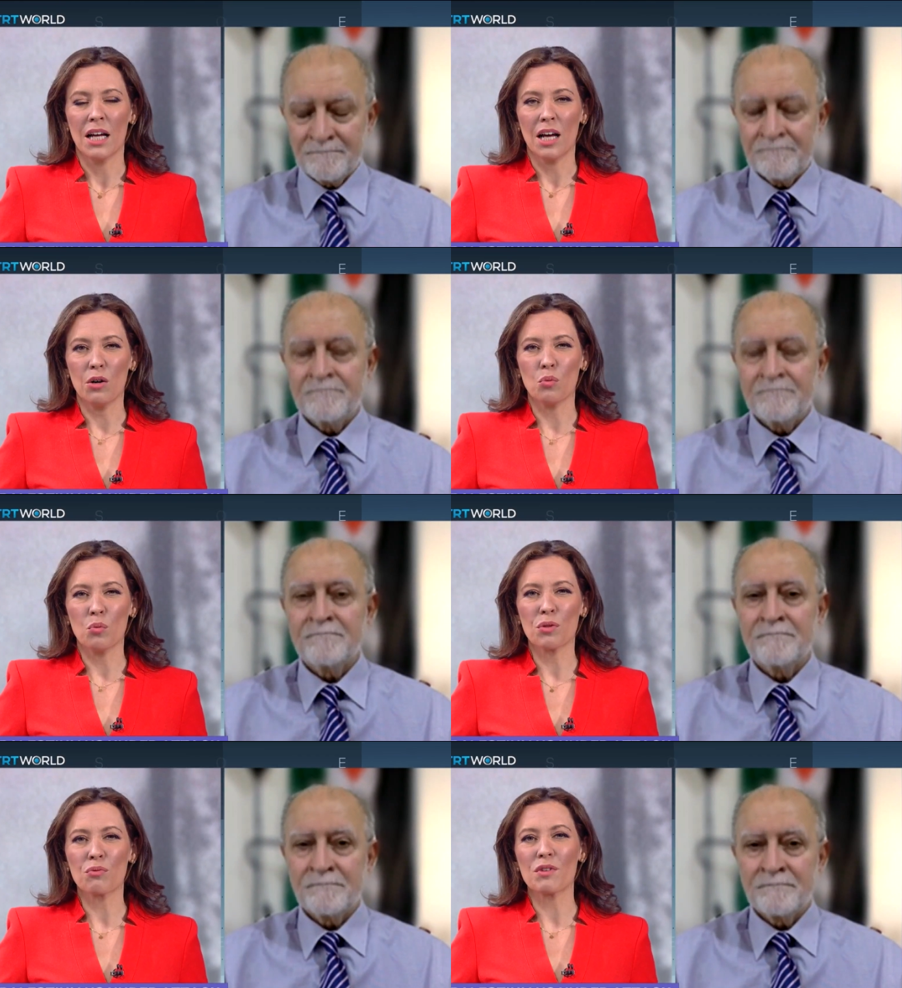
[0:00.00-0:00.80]
Speaker 1: Uh,
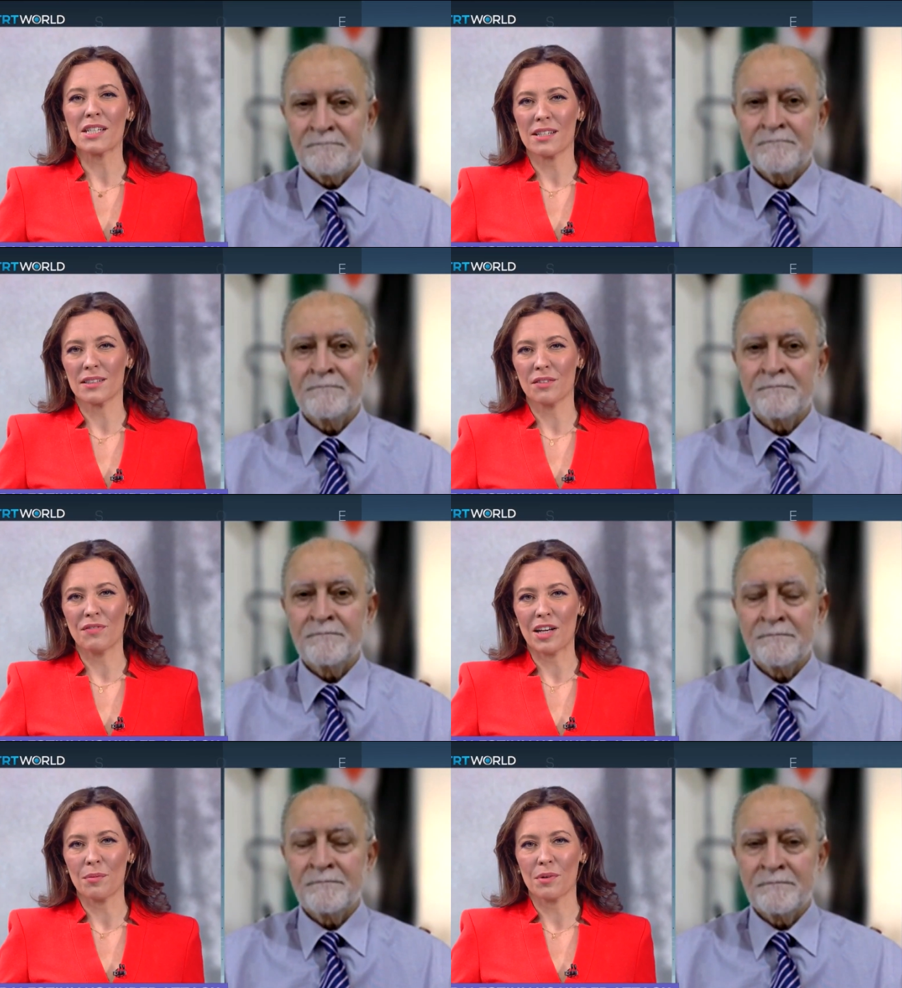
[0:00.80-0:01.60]
with recent
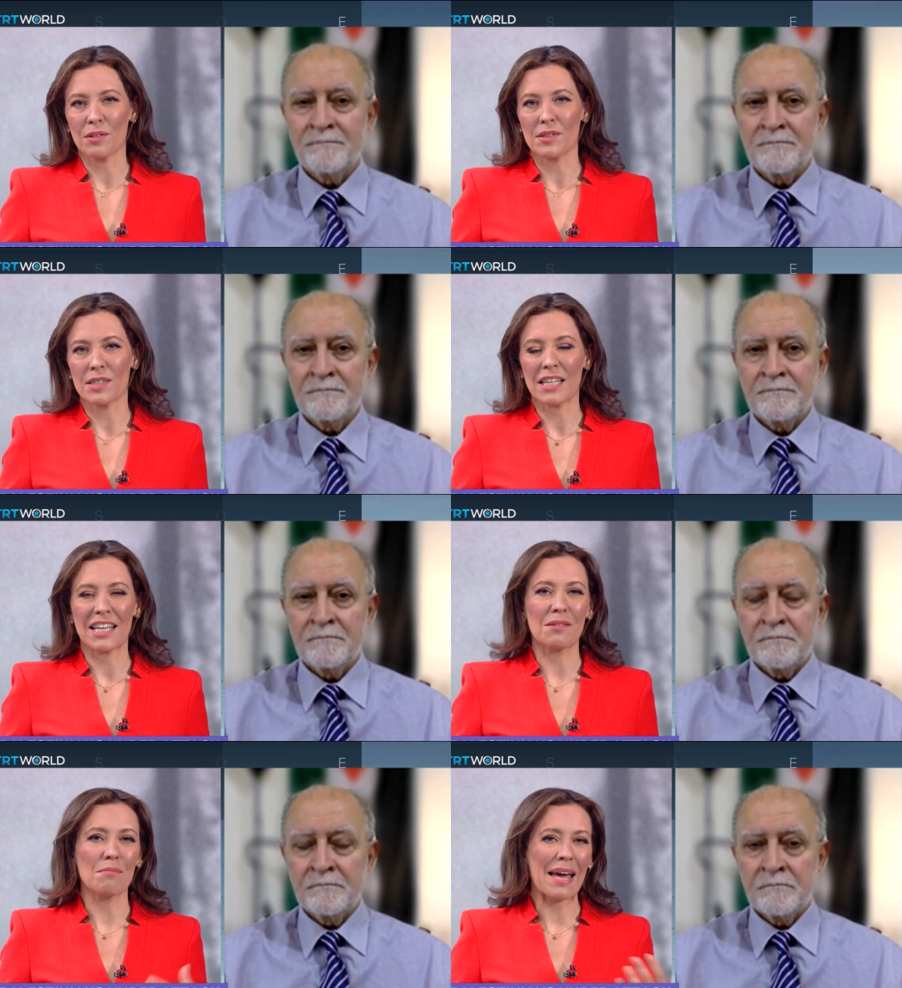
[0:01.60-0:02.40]
developments
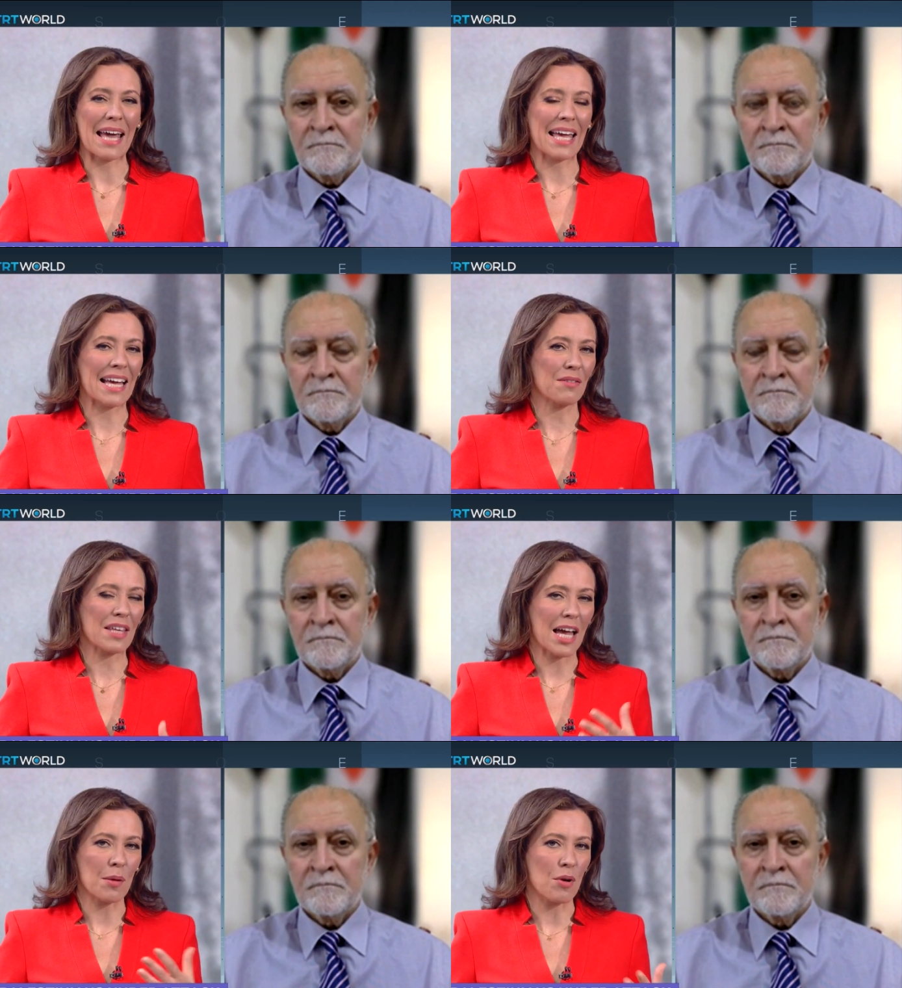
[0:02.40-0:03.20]
in May and the
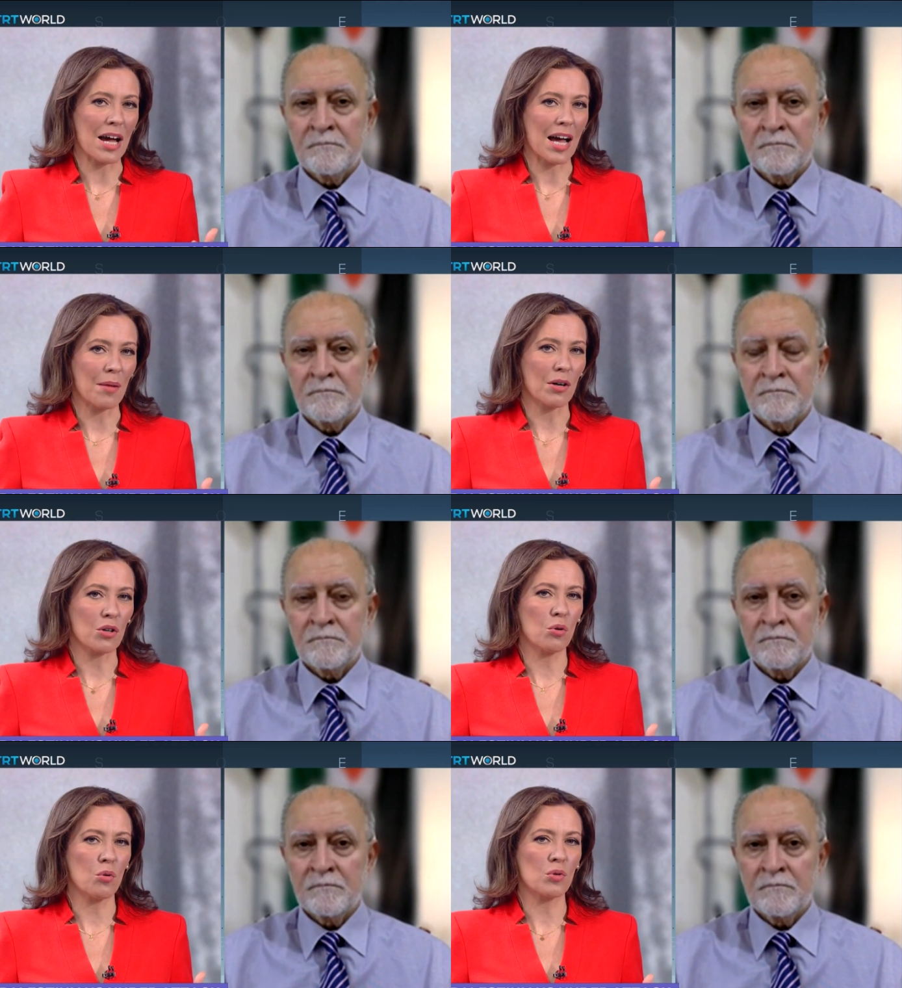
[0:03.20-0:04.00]
Abraham
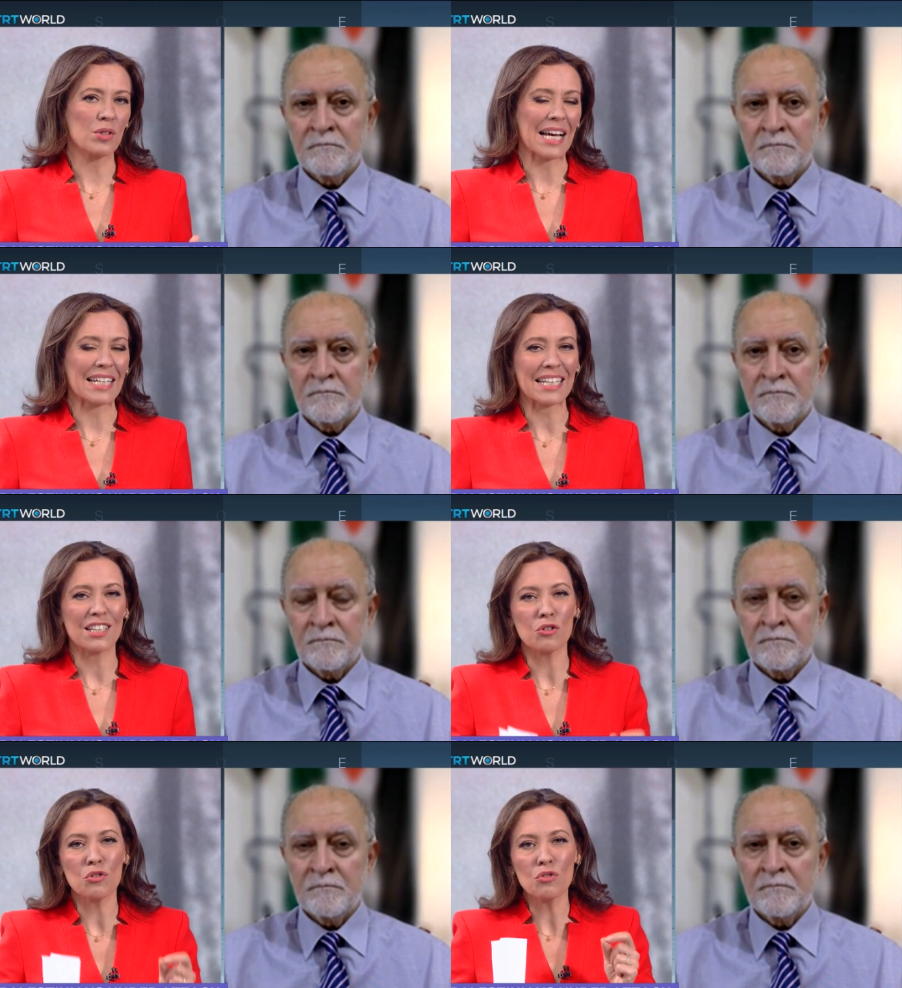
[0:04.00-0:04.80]
Accords and
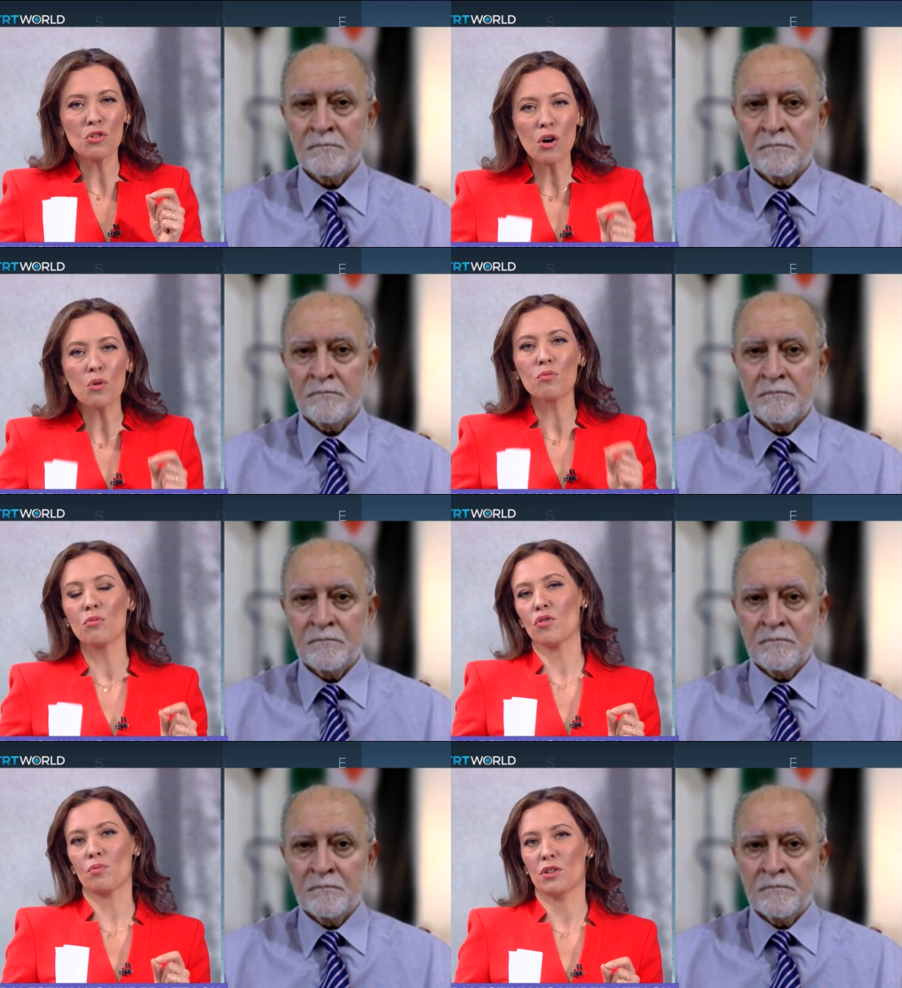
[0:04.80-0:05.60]
no
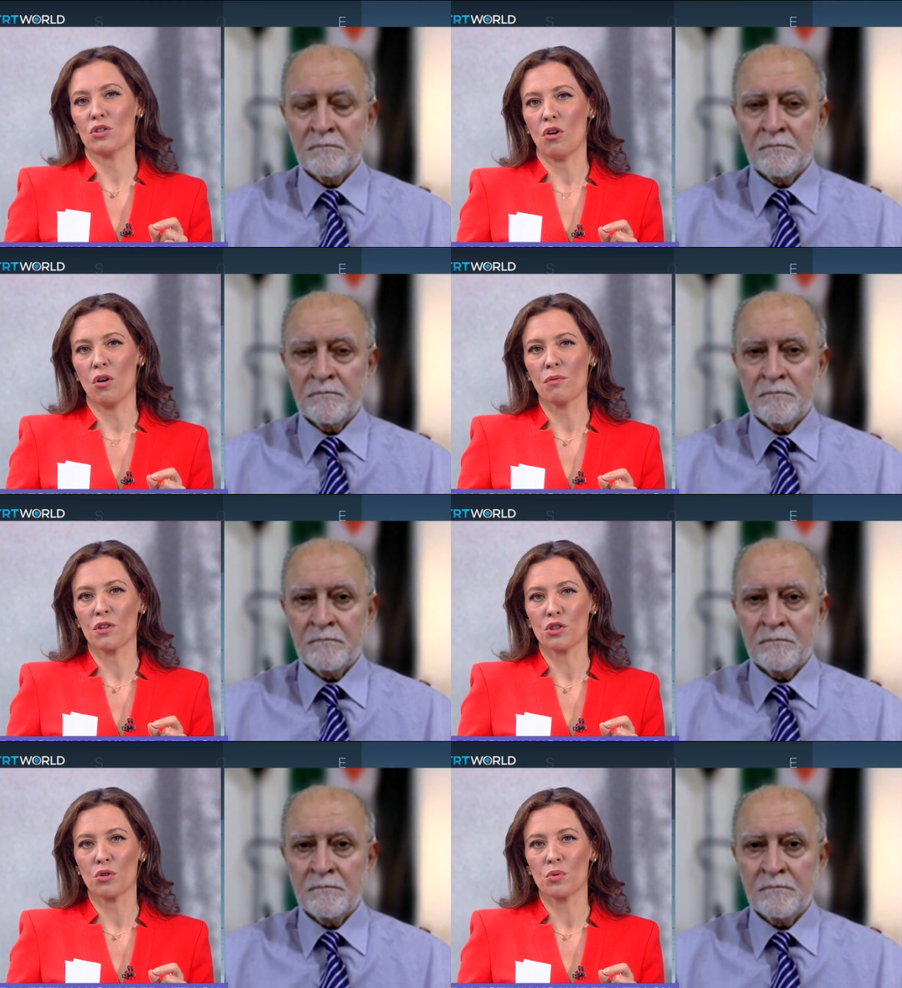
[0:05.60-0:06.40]
movement on the
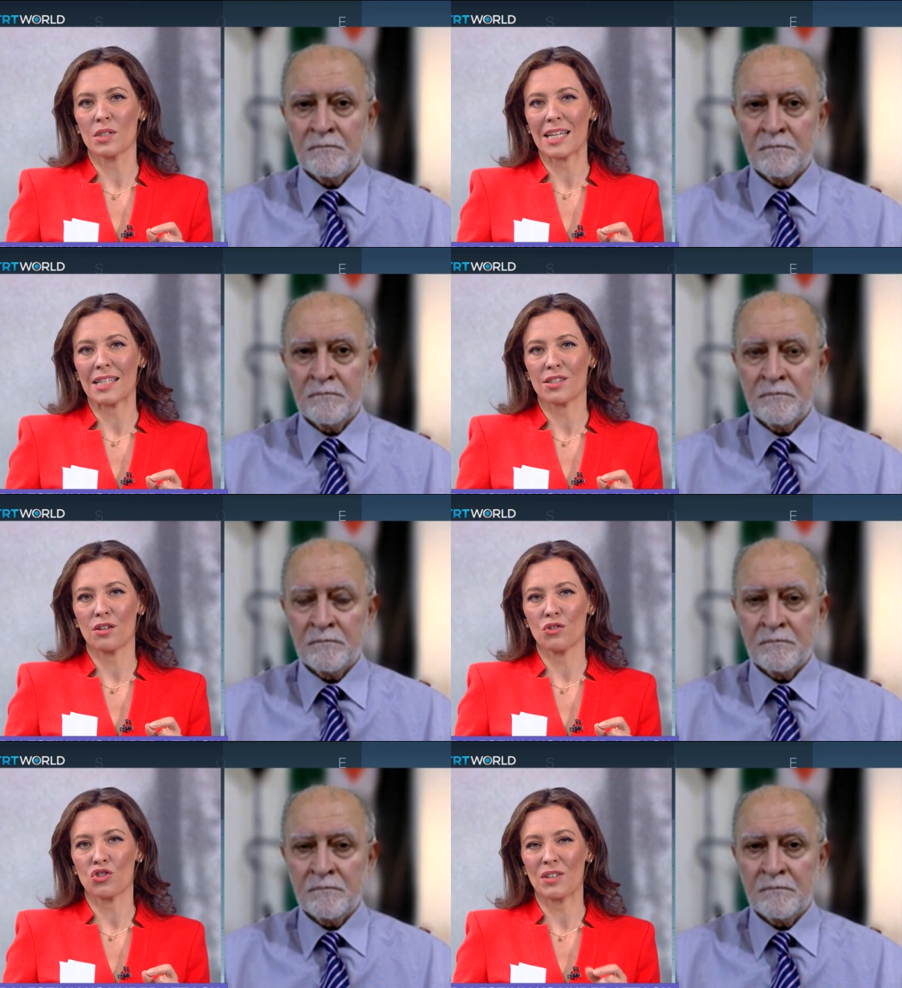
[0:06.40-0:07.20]
two-state
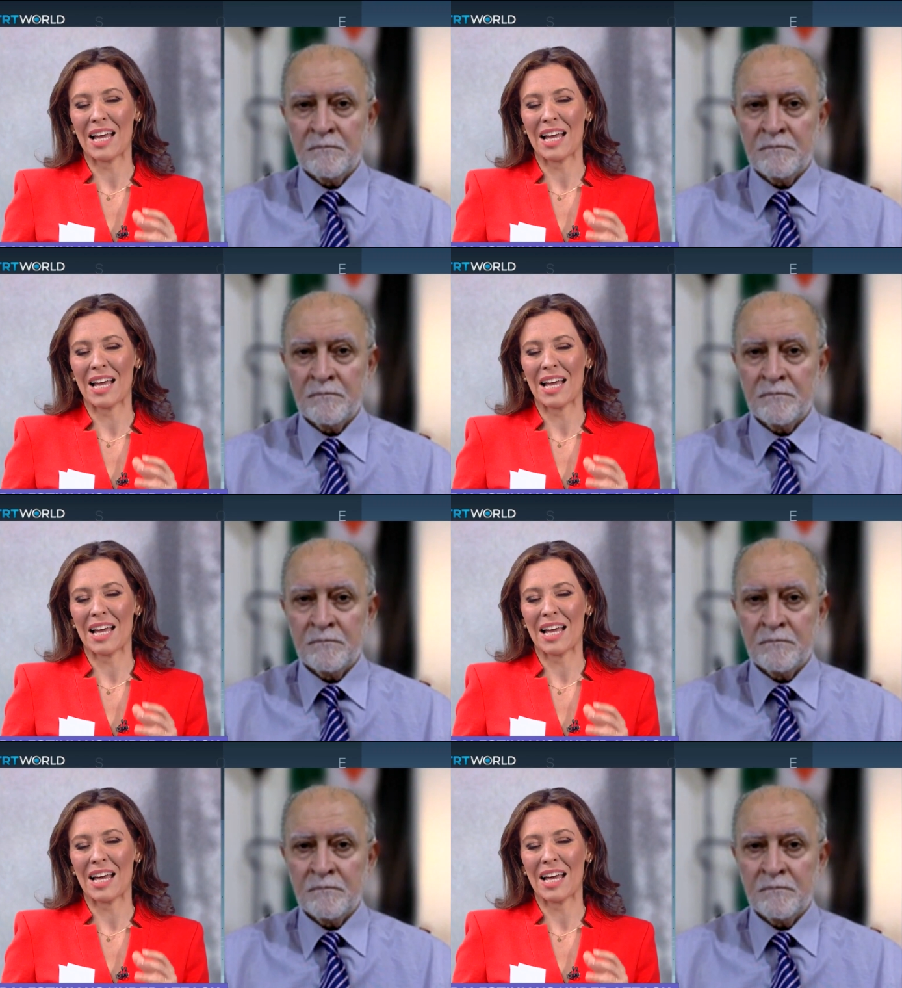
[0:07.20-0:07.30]
solution,